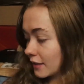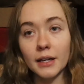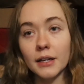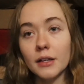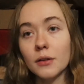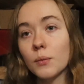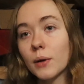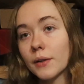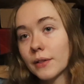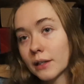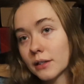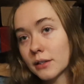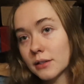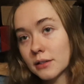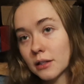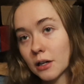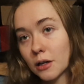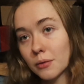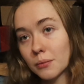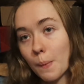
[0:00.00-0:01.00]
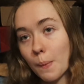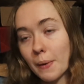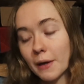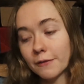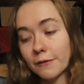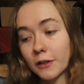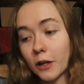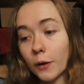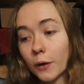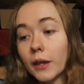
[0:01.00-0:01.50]
I didn't want that to stop my
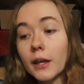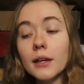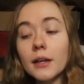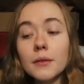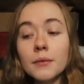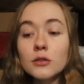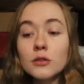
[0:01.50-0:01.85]
vlogging.